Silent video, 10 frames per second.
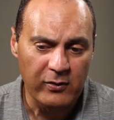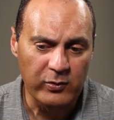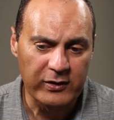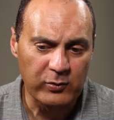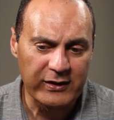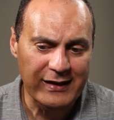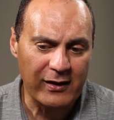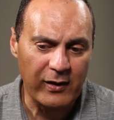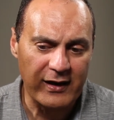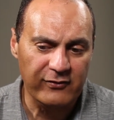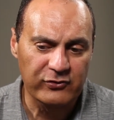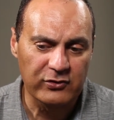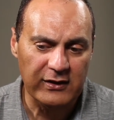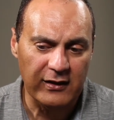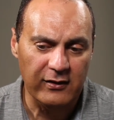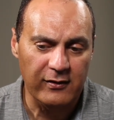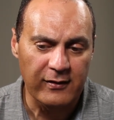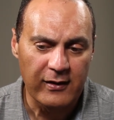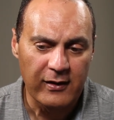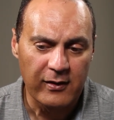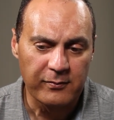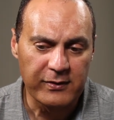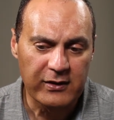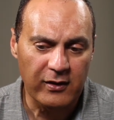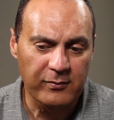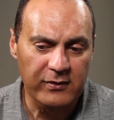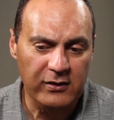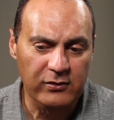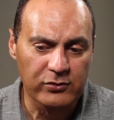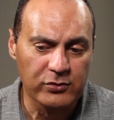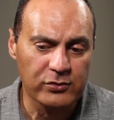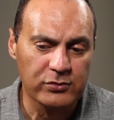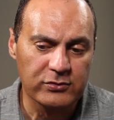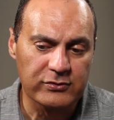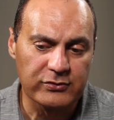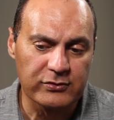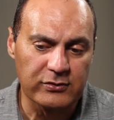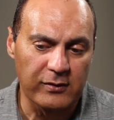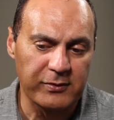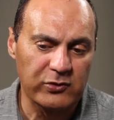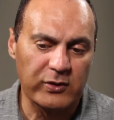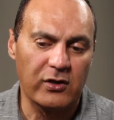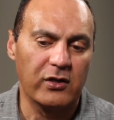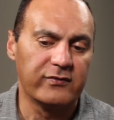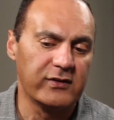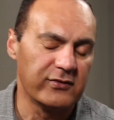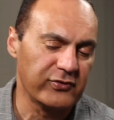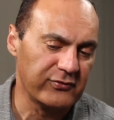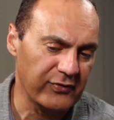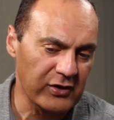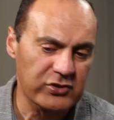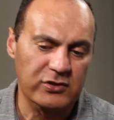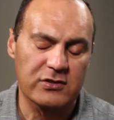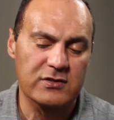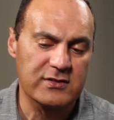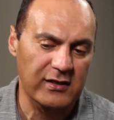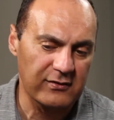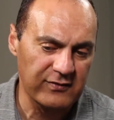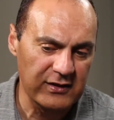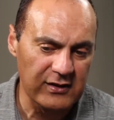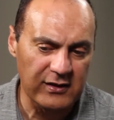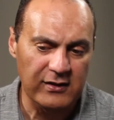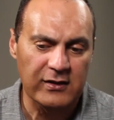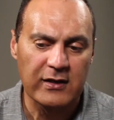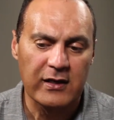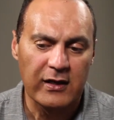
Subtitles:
We now have to kind of become the glue between all of the different functions at Vida,